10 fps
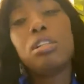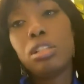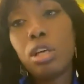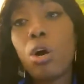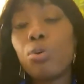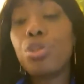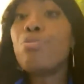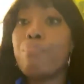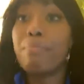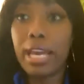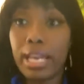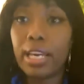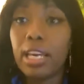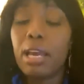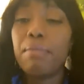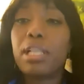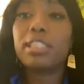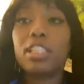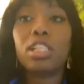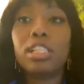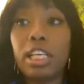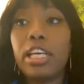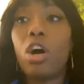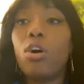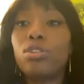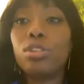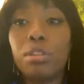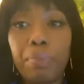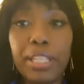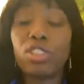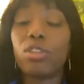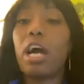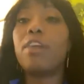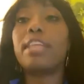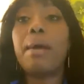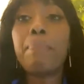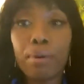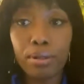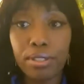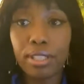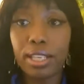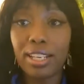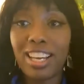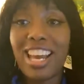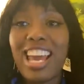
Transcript: No, you may, because it also depends on how that person